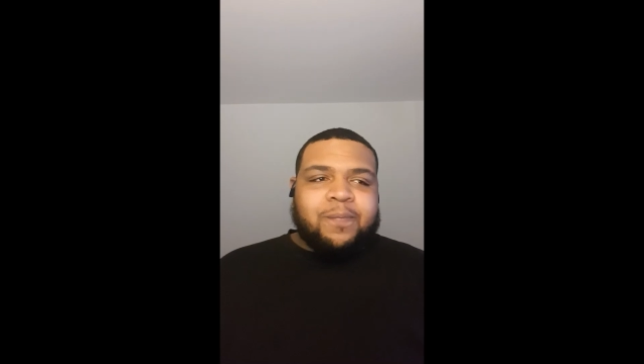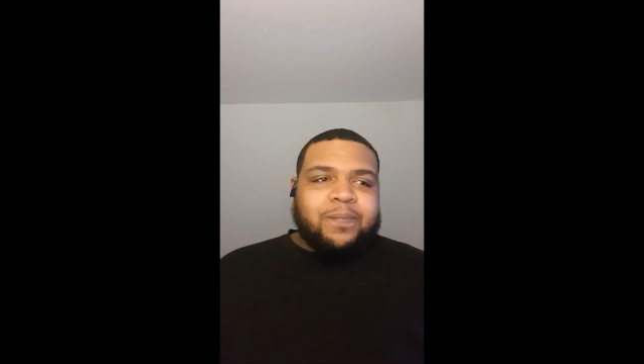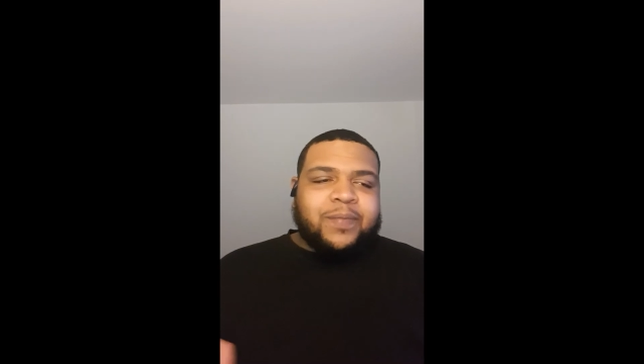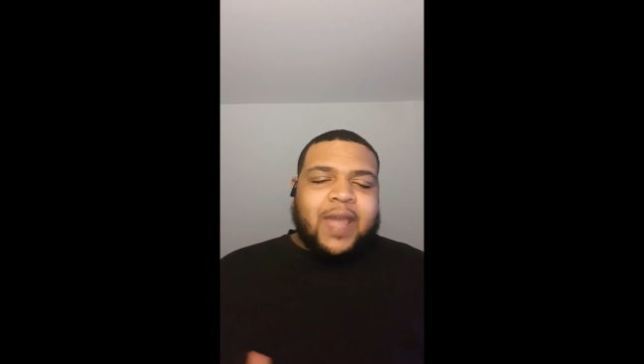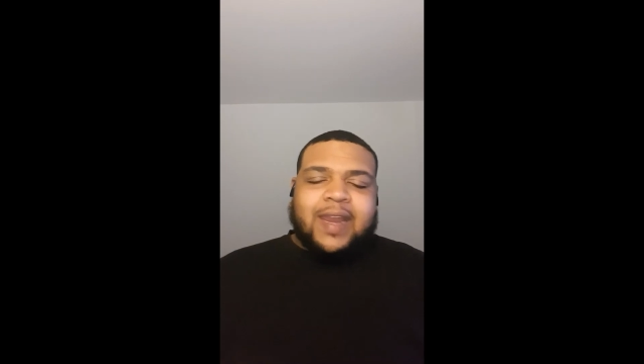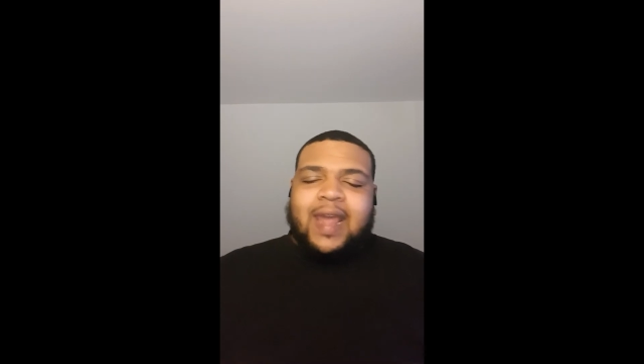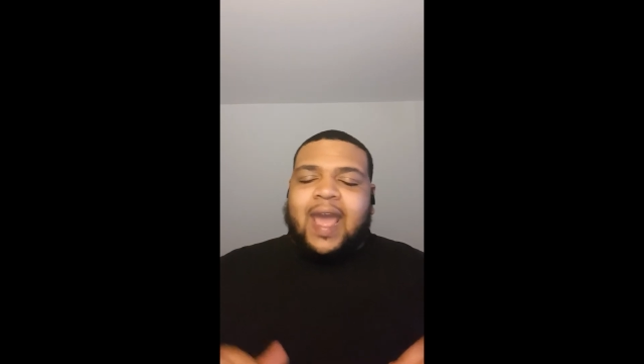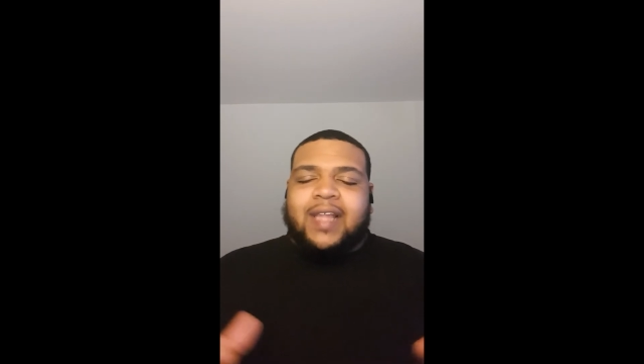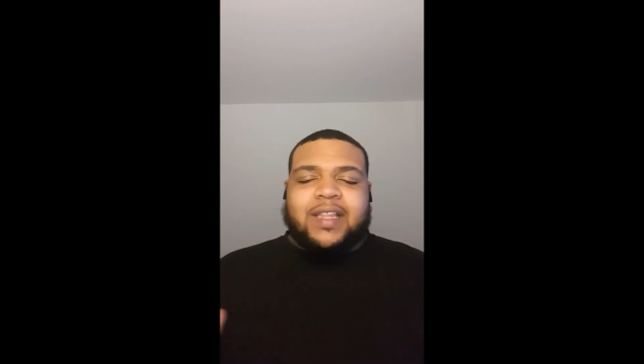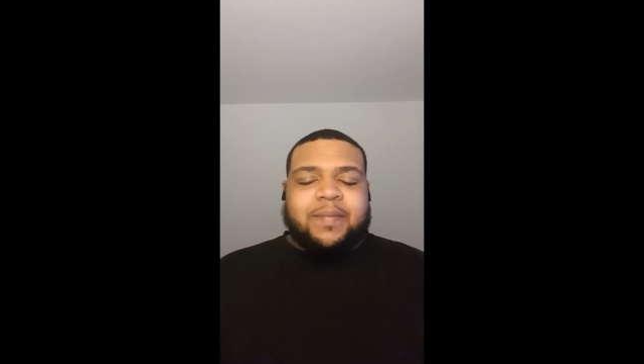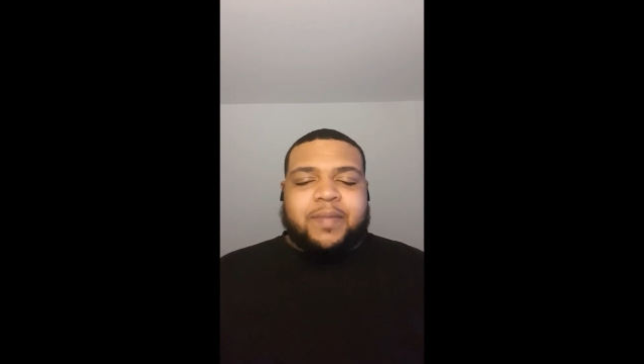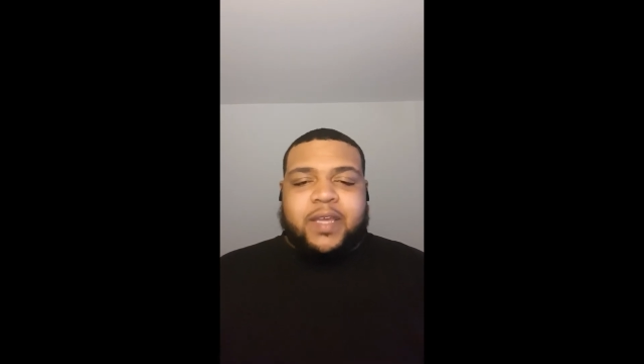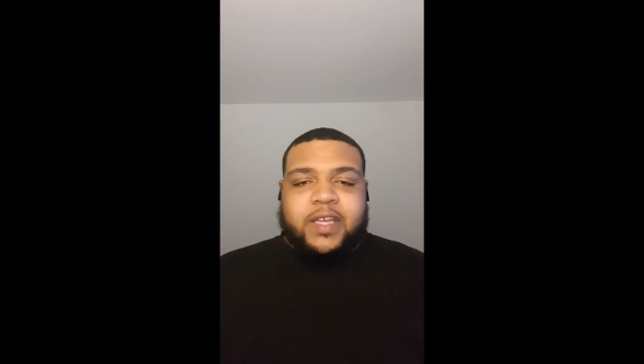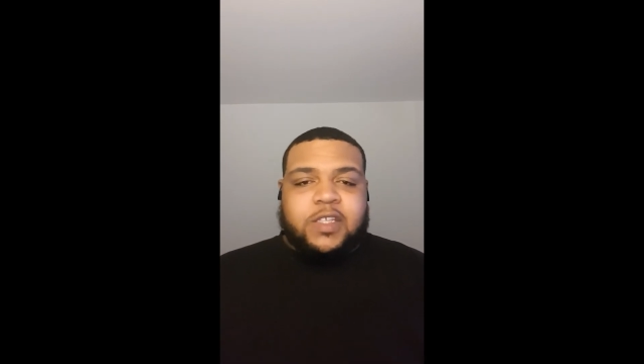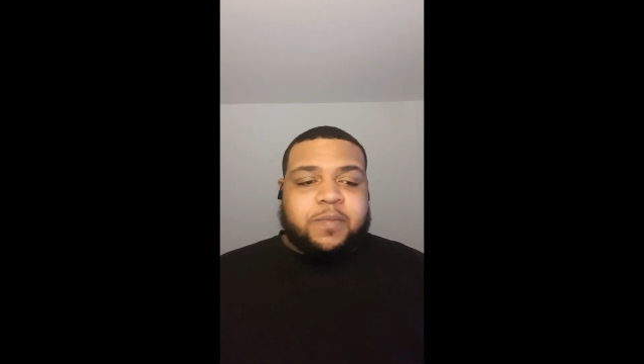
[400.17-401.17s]
That had to
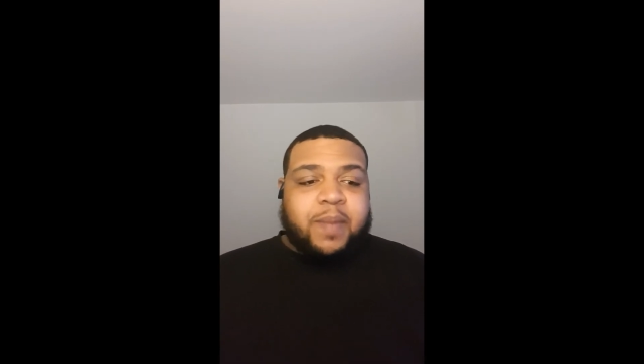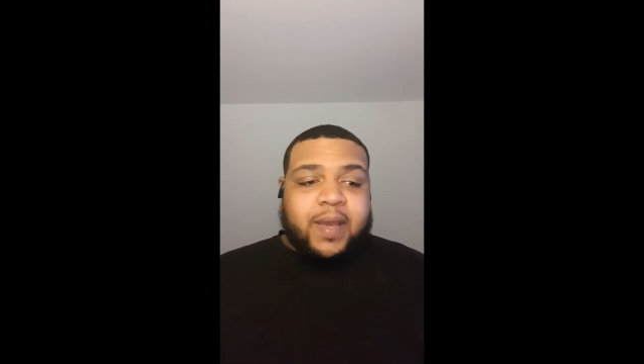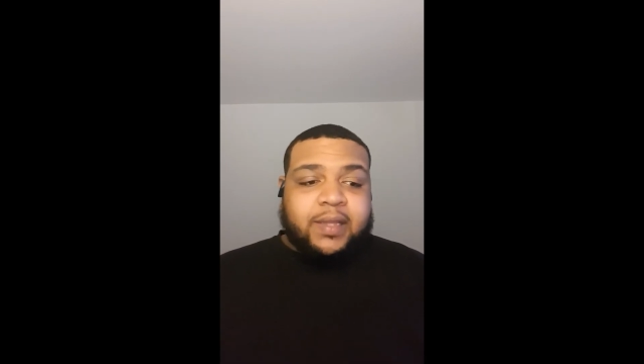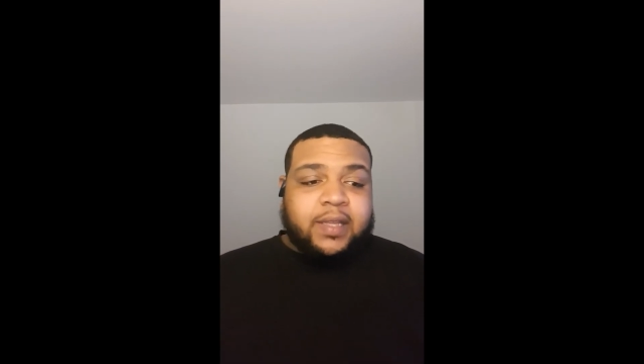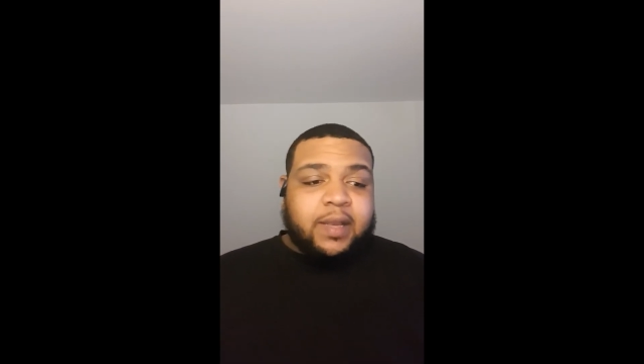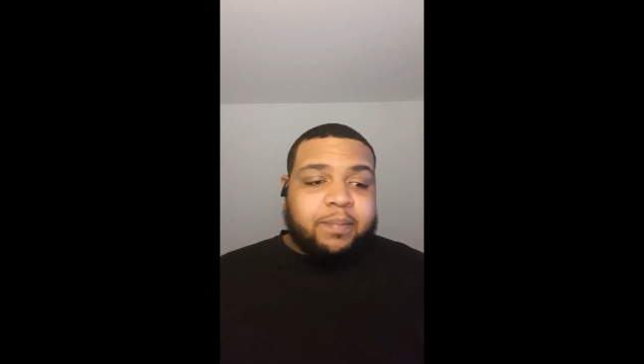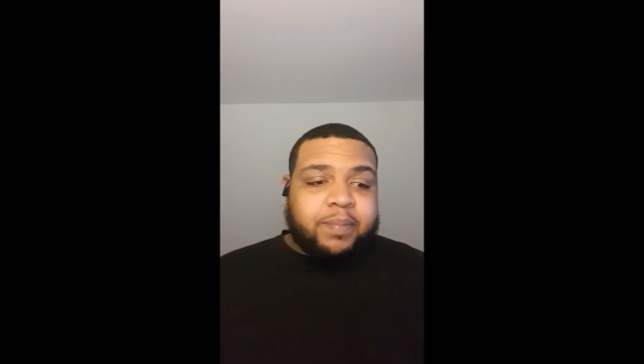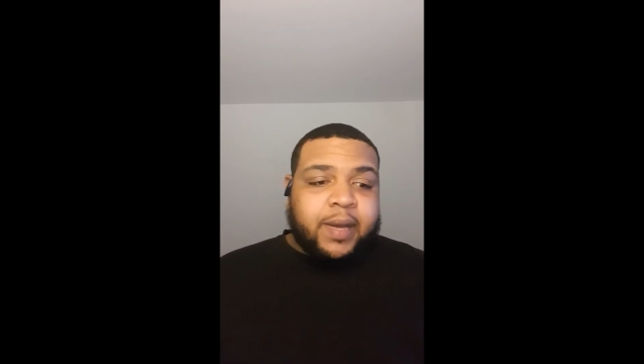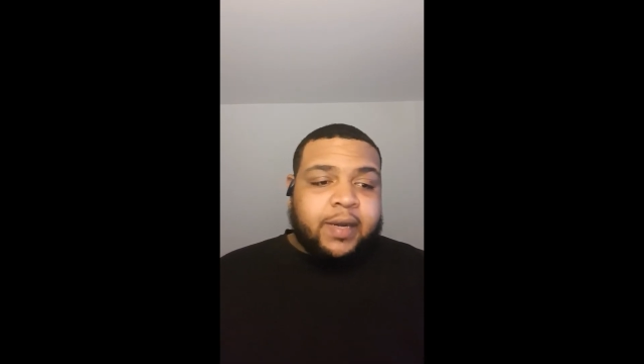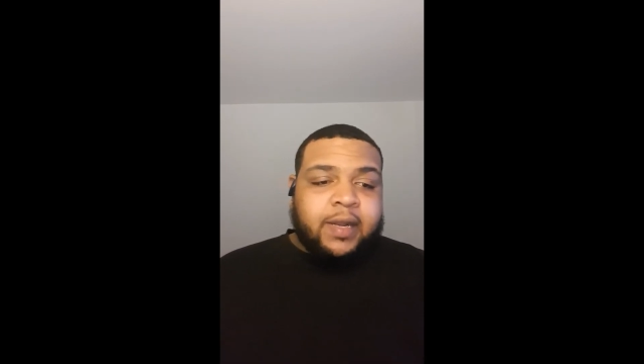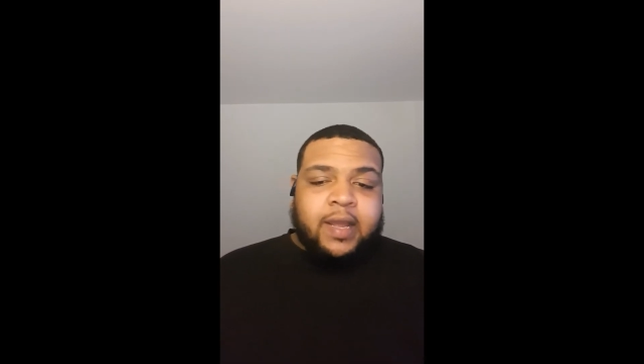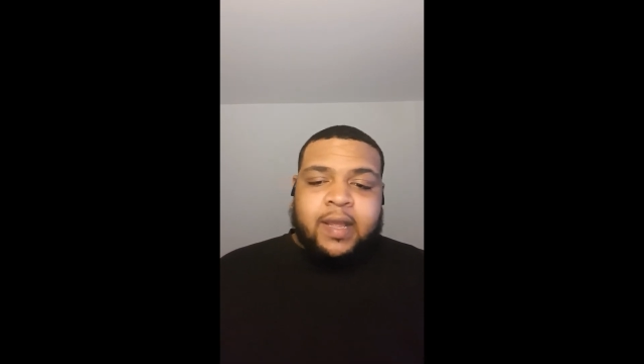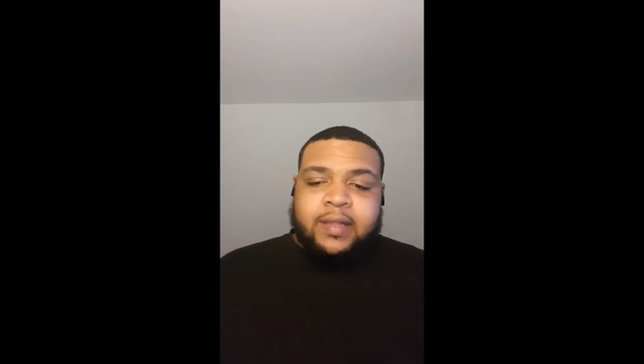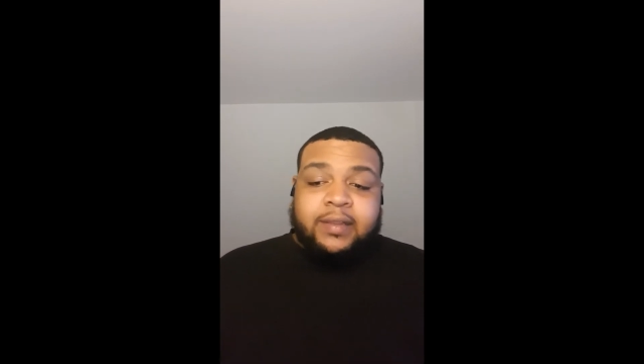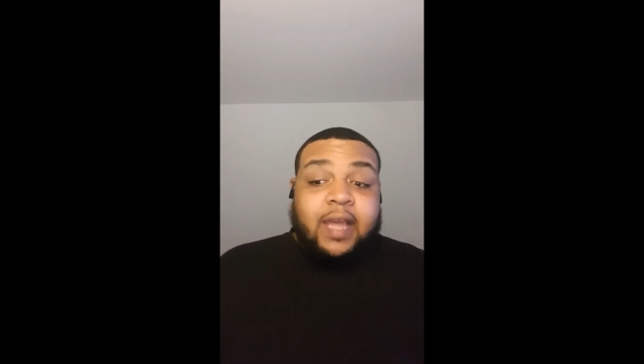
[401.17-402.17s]
be expected. But
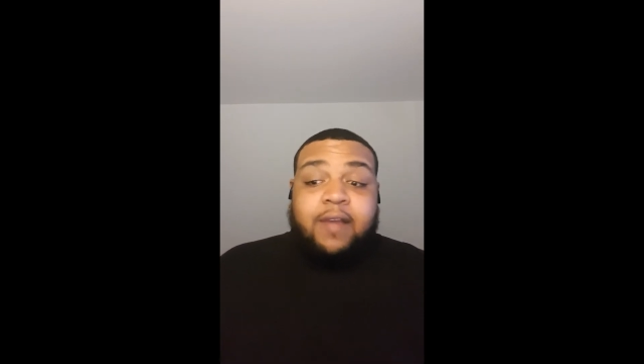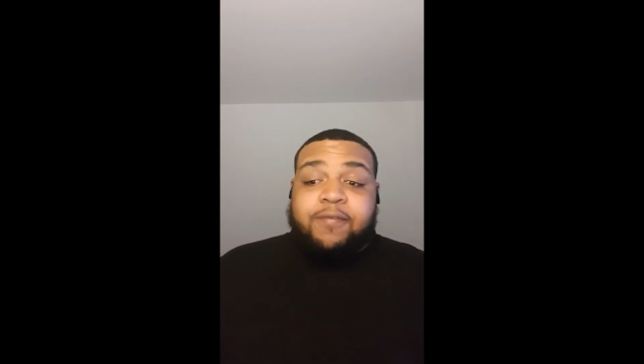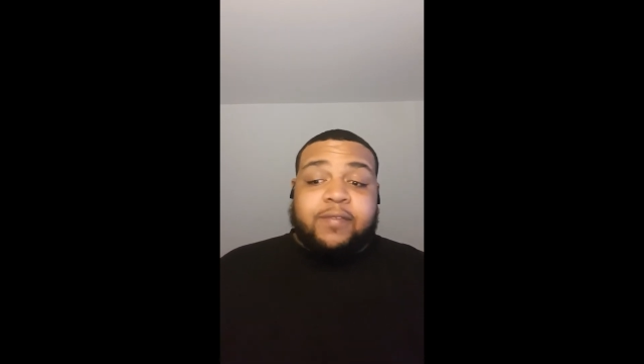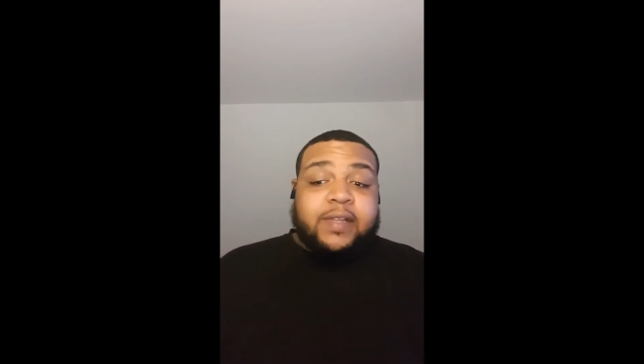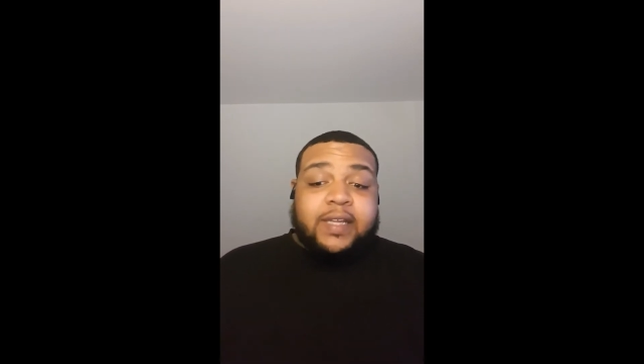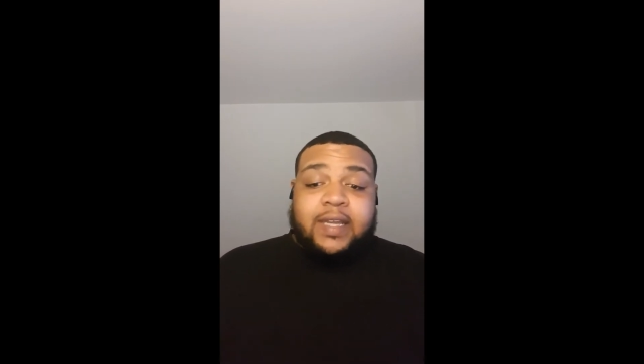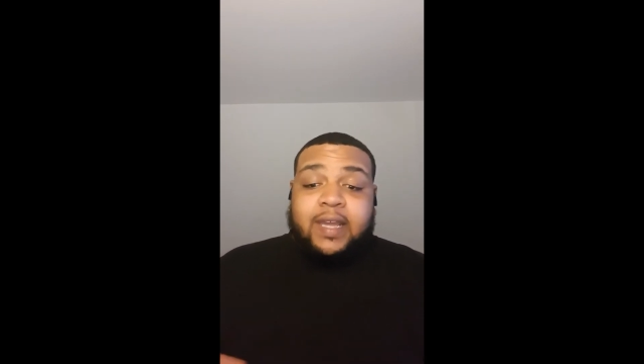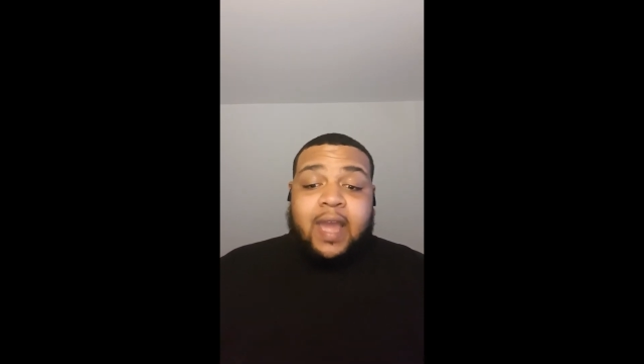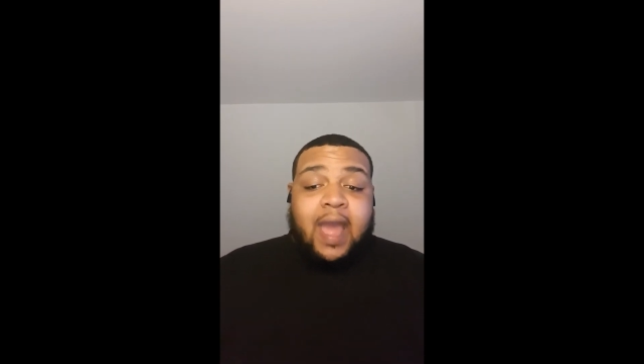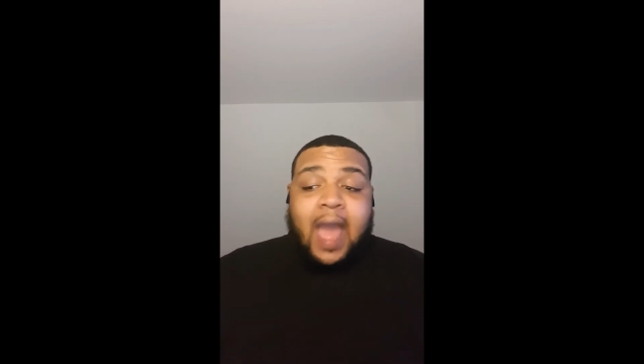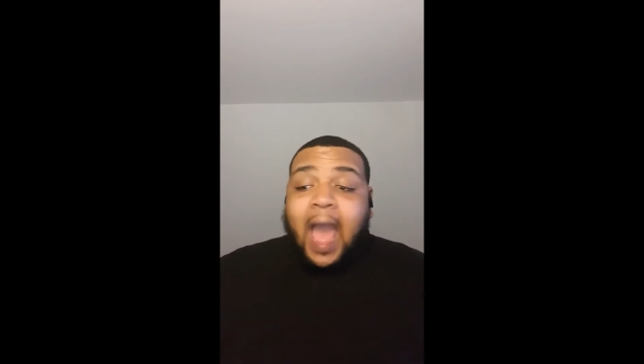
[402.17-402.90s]
definitely,